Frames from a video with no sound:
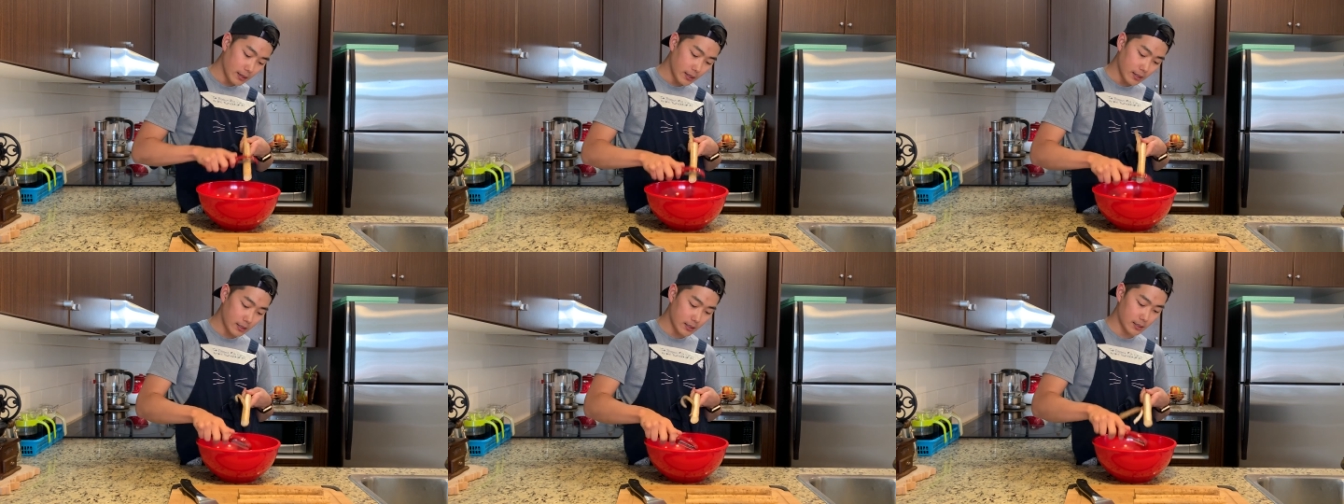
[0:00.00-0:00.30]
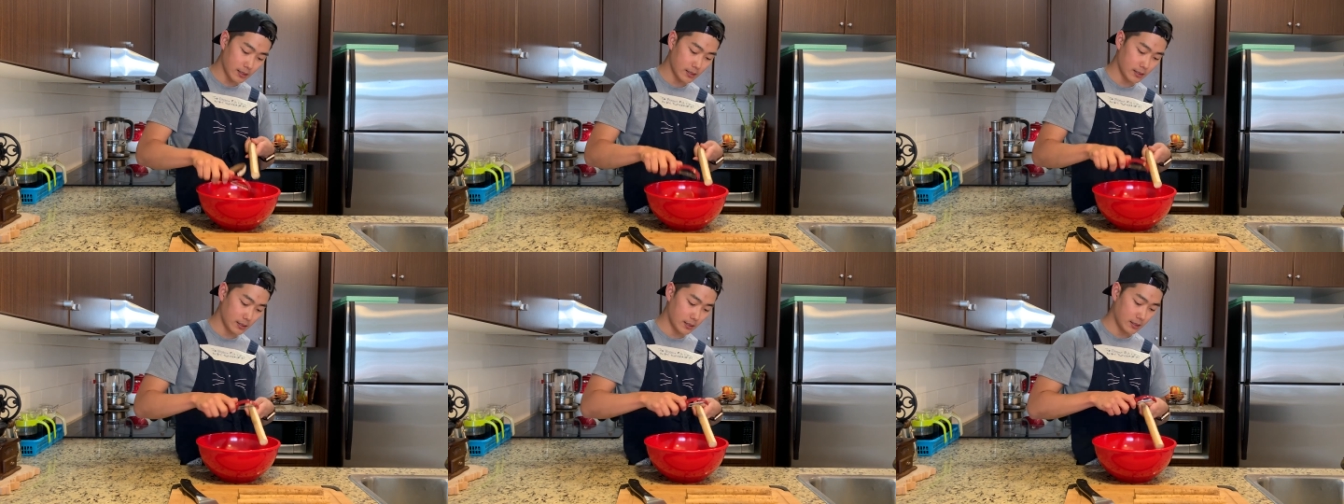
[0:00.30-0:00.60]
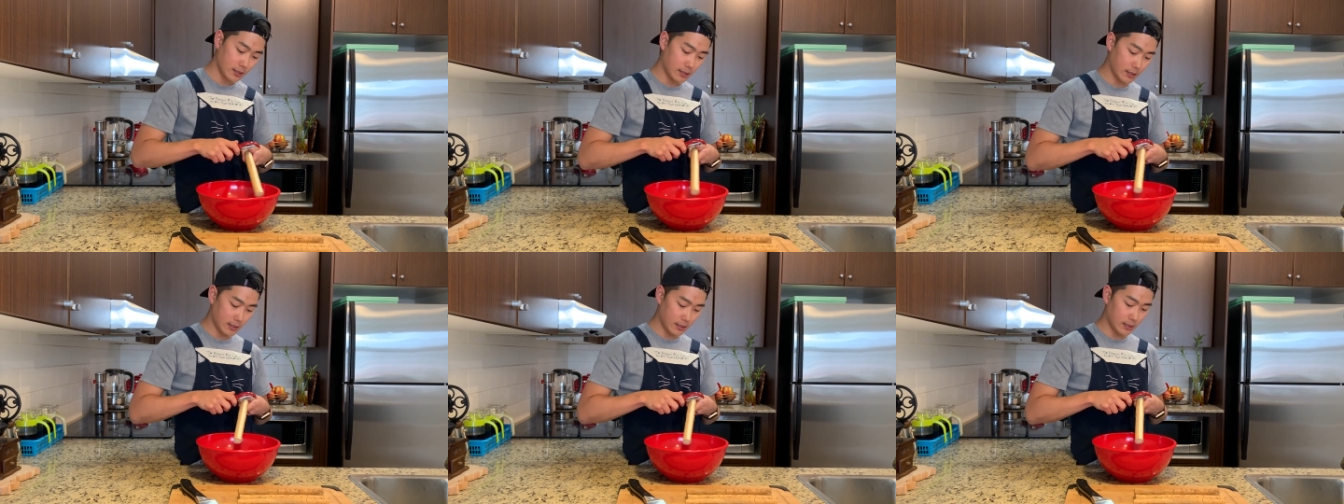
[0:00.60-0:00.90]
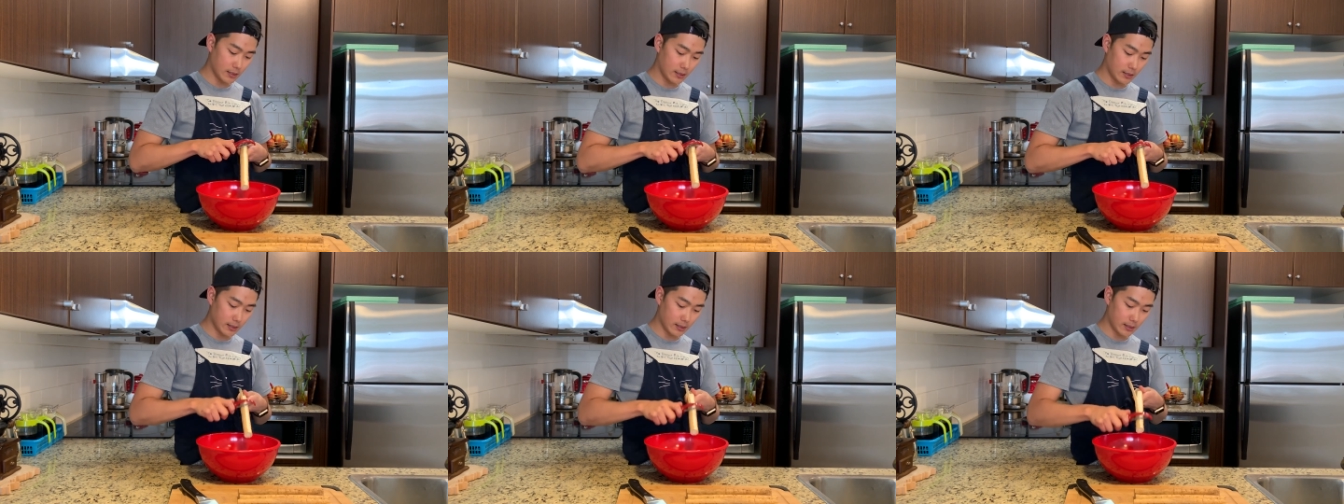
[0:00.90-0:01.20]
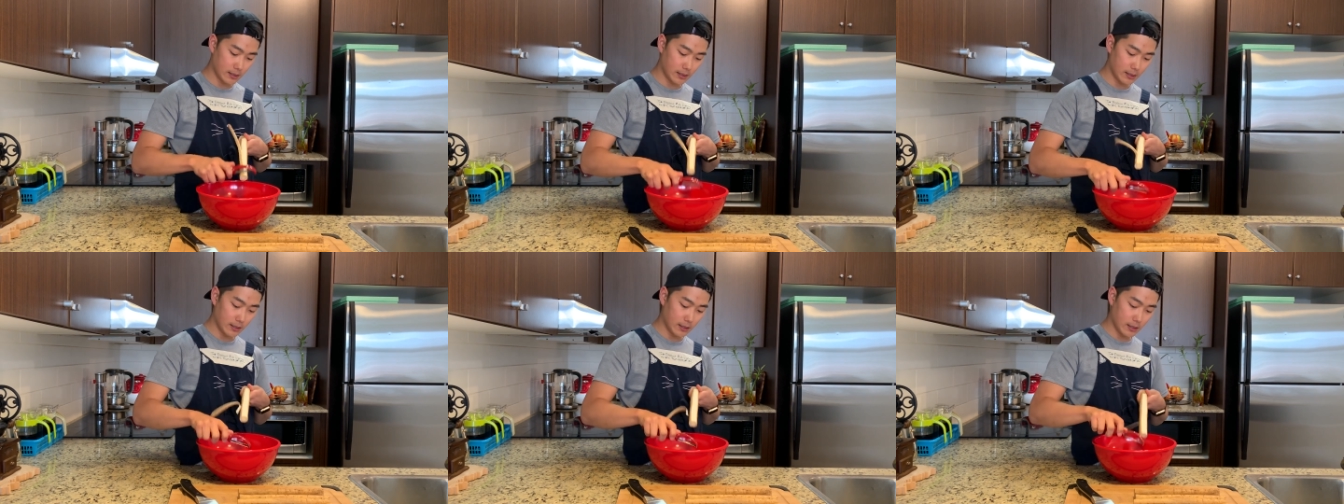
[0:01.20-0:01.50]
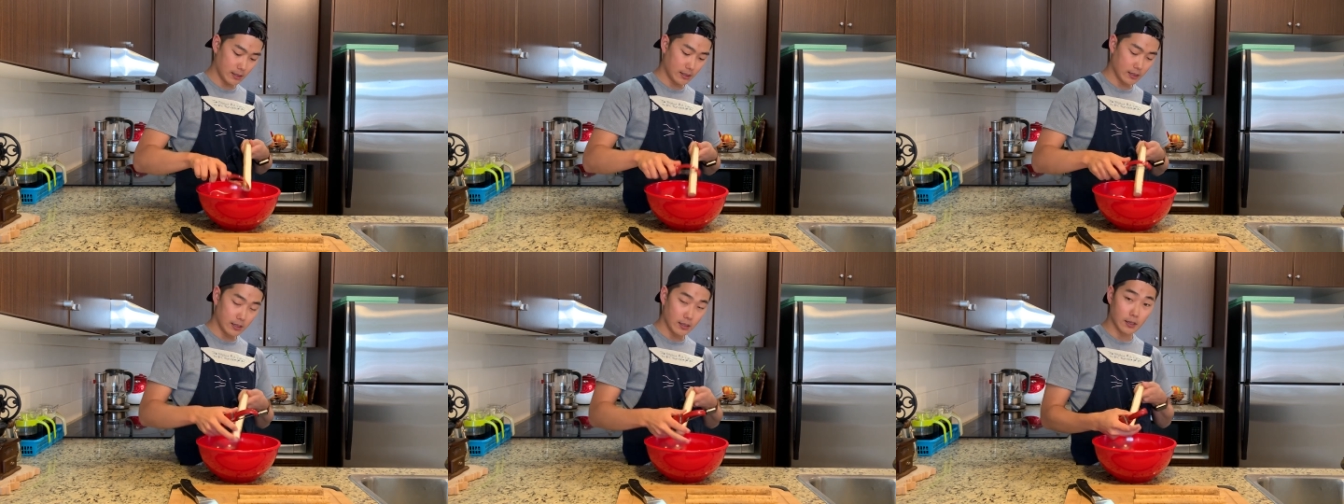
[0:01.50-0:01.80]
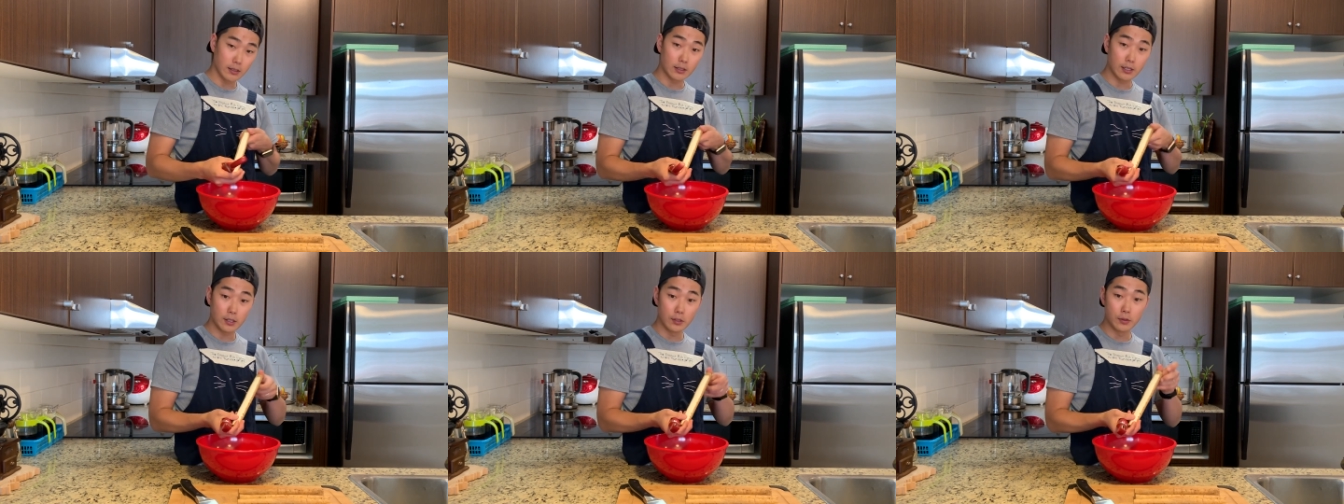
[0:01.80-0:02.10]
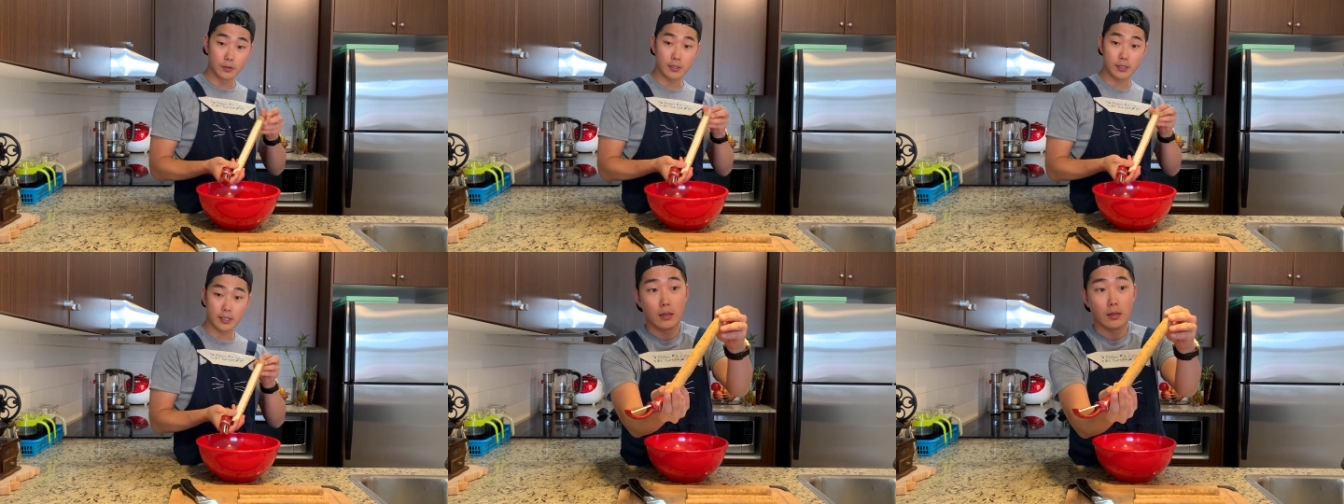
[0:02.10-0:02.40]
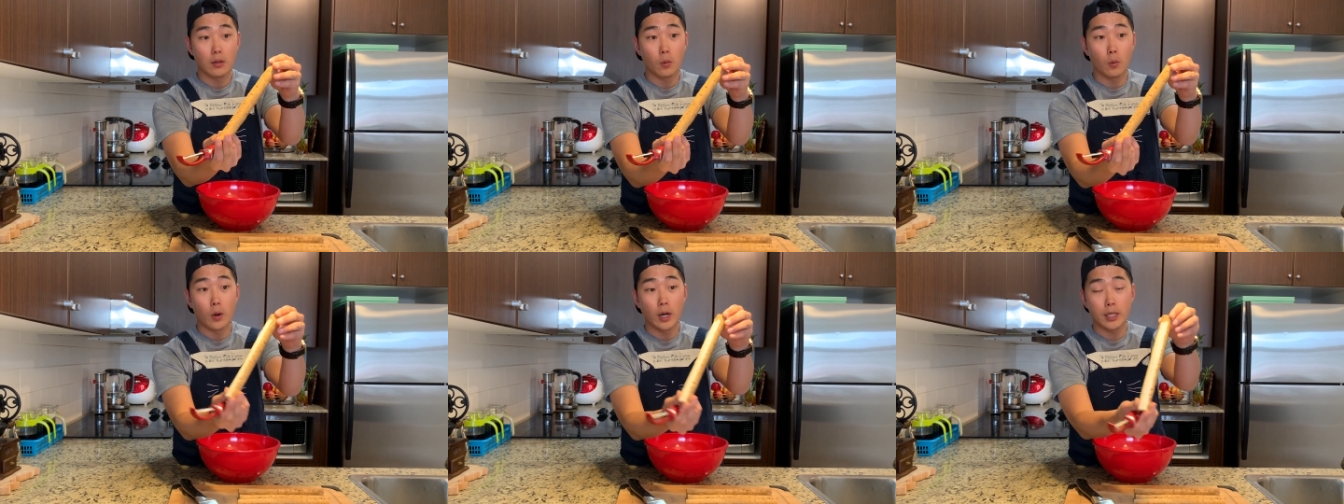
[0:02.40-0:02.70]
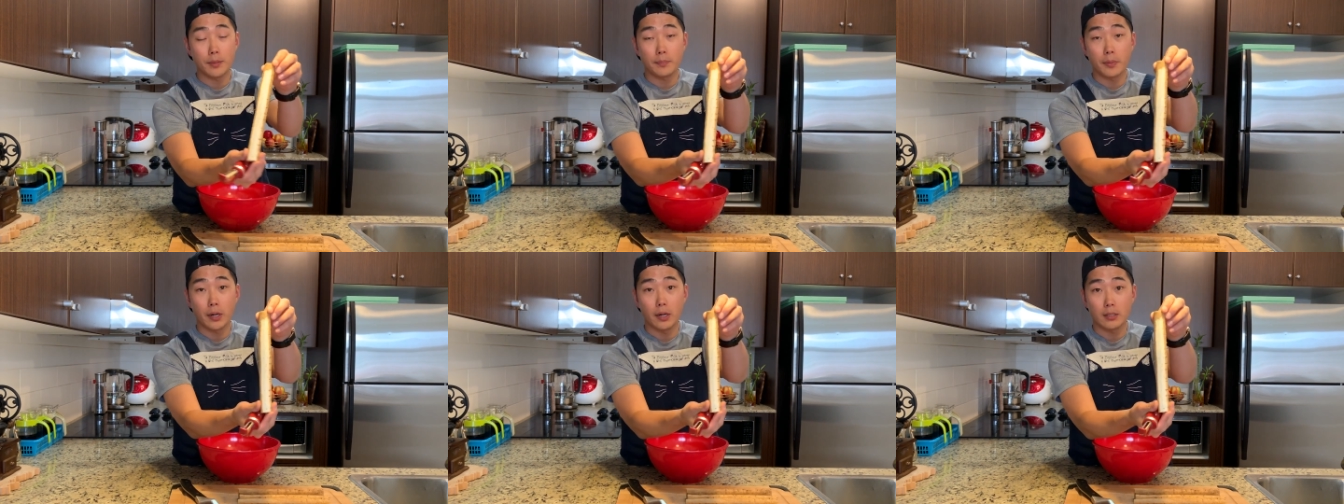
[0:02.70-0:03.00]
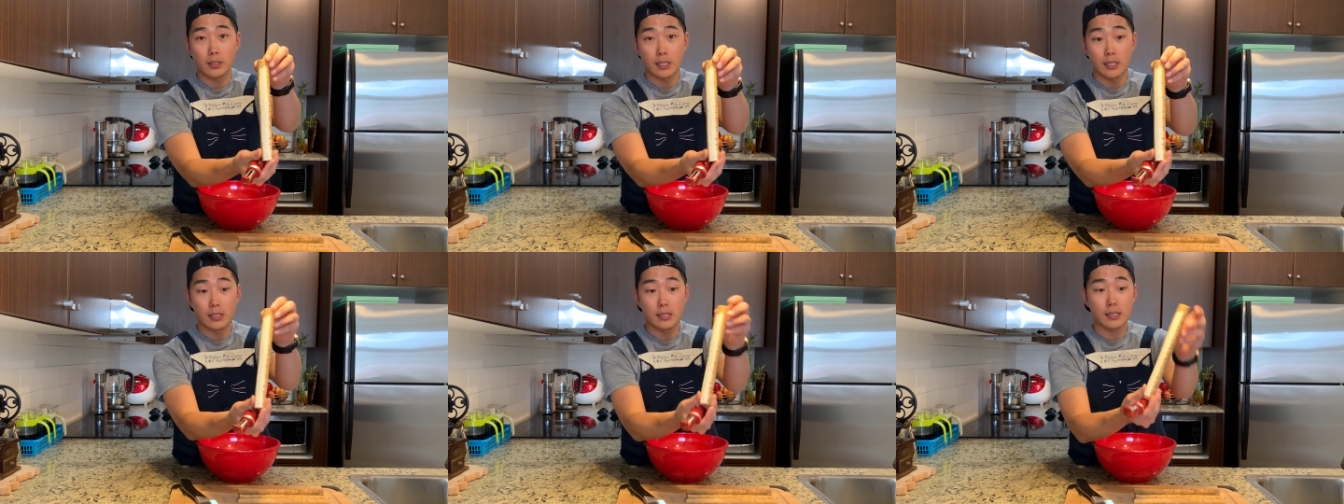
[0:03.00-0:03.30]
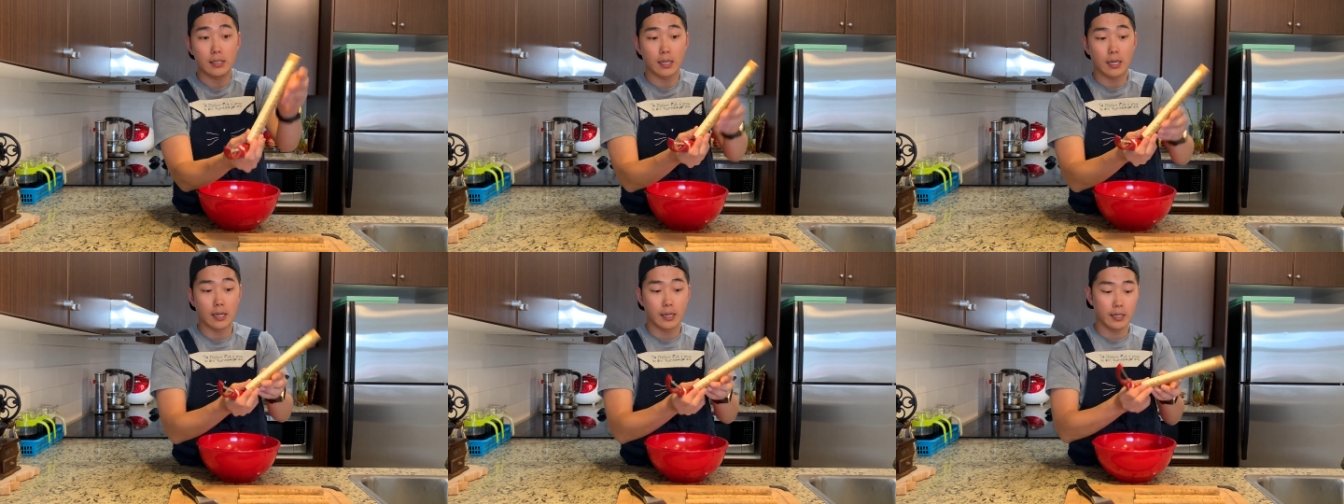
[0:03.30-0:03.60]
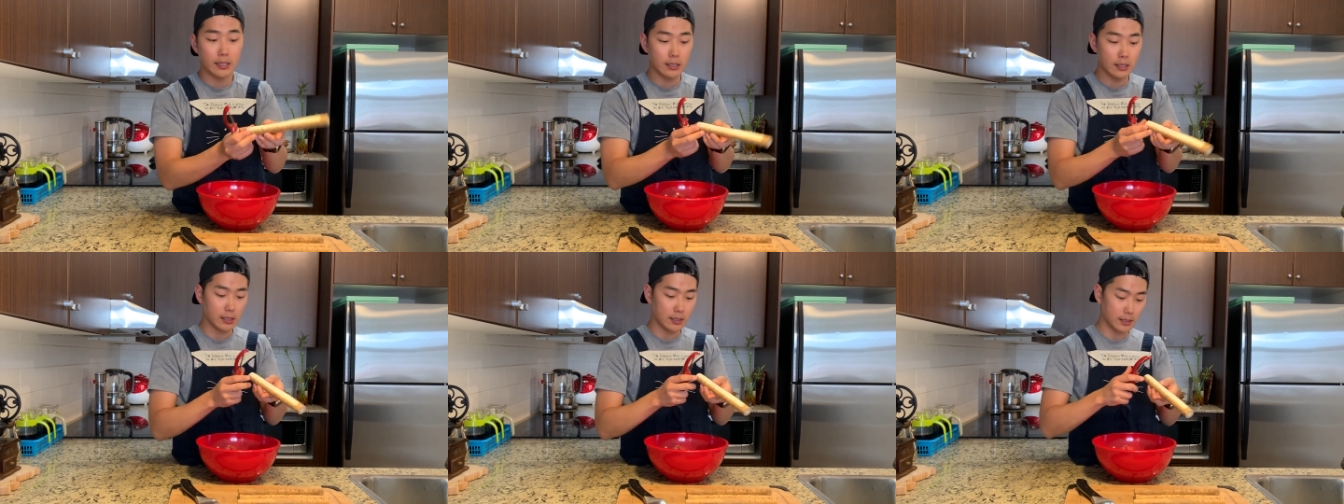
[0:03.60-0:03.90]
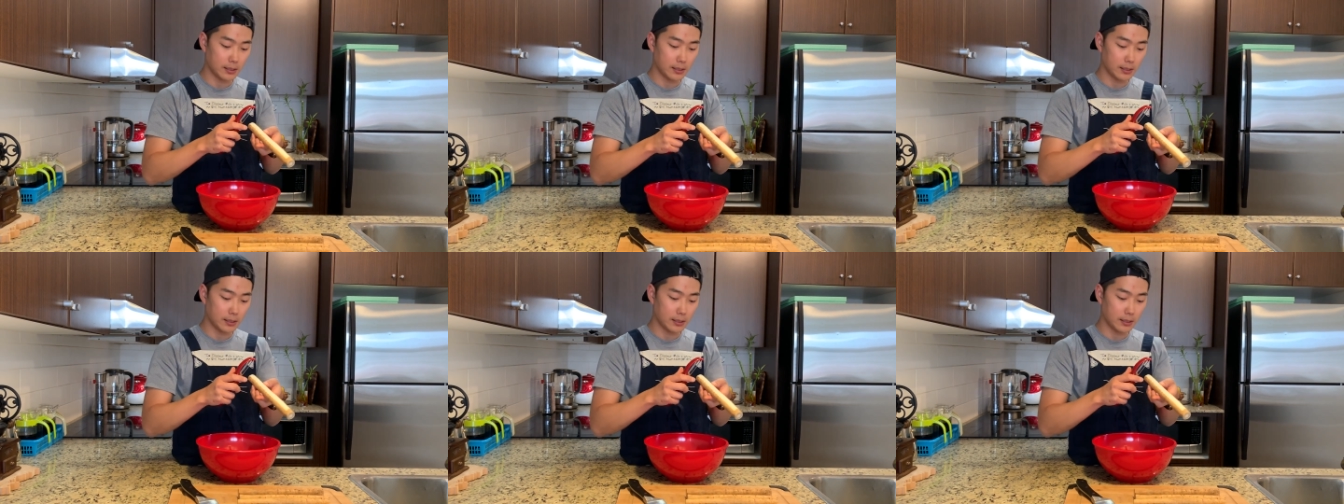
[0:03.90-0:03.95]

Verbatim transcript: it until you see the white part inside.